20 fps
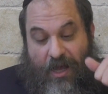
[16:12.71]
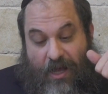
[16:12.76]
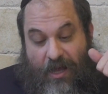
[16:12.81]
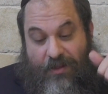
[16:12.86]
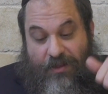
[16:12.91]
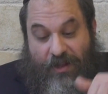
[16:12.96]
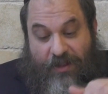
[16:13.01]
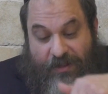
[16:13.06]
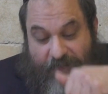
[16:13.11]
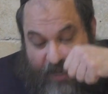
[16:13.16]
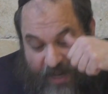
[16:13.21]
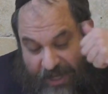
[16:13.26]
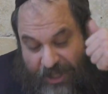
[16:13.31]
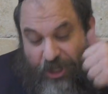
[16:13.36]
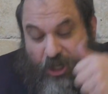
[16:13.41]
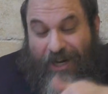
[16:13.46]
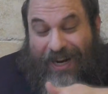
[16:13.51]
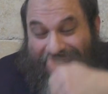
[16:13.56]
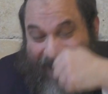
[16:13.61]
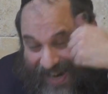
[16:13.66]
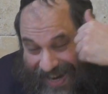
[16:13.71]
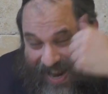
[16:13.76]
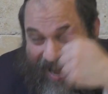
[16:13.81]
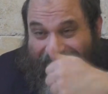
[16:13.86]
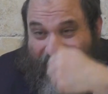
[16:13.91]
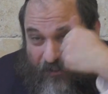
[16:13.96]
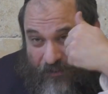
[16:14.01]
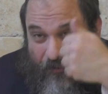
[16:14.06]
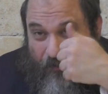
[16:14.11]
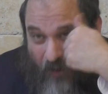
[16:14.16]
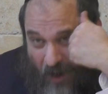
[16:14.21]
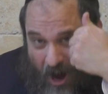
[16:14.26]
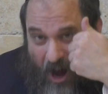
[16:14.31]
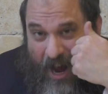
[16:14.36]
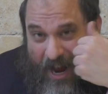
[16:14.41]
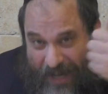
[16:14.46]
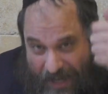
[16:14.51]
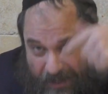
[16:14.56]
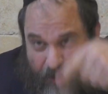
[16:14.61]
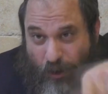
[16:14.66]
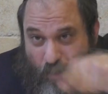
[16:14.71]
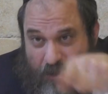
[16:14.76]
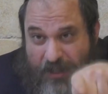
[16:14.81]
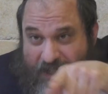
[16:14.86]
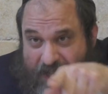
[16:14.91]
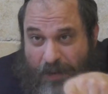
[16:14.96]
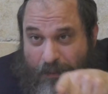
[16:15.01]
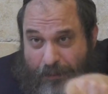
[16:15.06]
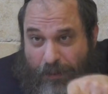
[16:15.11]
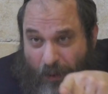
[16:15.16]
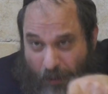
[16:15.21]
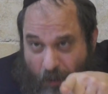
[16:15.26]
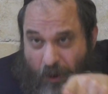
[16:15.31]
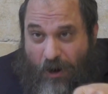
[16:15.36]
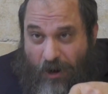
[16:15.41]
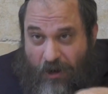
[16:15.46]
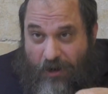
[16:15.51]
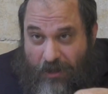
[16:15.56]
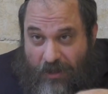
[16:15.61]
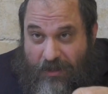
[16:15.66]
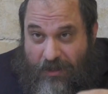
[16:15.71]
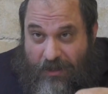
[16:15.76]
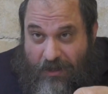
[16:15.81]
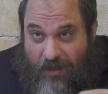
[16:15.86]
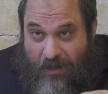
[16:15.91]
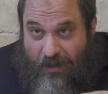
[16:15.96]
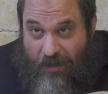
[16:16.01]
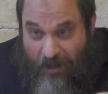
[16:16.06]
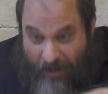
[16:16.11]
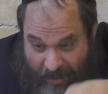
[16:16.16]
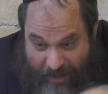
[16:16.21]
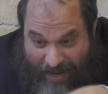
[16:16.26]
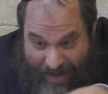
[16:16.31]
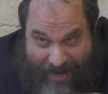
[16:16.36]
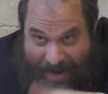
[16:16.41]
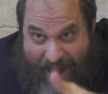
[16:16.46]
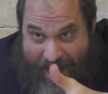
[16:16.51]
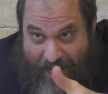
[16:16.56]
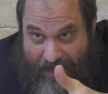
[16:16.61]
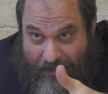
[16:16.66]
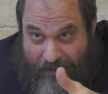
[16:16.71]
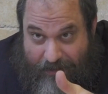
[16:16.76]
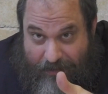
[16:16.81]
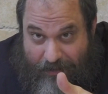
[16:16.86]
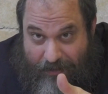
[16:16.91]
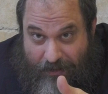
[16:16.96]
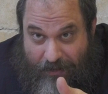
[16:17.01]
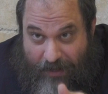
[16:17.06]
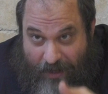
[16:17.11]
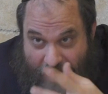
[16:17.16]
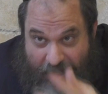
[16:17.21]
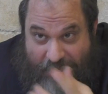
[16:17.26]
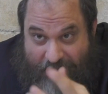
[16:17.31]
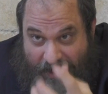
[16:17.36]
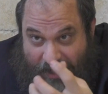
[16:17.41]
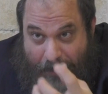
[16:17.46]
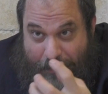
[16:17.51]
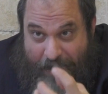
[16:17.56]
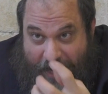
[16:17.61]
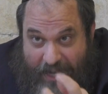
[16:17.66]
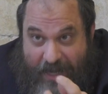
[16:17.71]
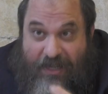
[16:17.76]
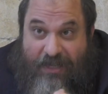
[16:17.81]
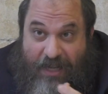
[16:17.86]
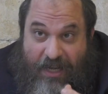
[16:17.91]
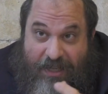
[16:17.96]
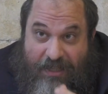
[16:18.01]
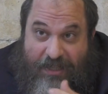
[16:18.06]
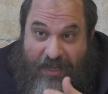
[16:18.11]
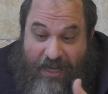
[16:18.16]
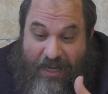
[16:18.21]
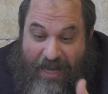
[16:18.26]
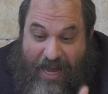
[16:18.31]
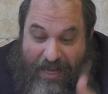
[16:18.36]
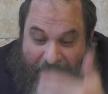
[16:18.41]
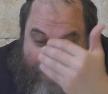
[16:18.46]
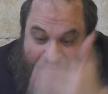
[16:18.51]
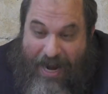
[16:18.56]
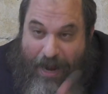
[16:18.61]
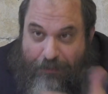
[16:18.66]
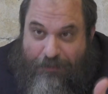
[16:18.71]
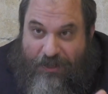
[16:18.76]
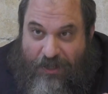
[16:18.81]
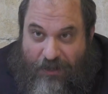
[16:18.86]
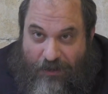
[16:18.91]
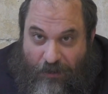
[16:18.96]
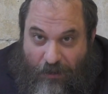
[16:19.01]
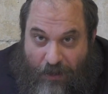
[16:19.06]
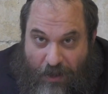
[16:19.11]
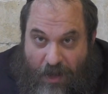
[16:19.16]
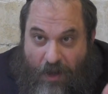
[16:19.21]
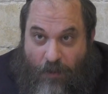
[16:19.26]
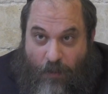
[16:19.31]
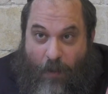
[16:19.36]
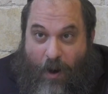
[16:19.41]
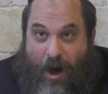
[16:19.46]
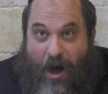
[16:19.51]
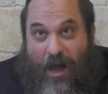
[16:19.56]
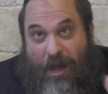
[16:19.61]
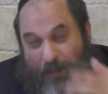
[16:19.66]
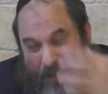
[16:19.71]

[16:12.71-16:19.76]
the teacher cannot find those simple words. He cannot. He's limited. He has an obstacle. Why?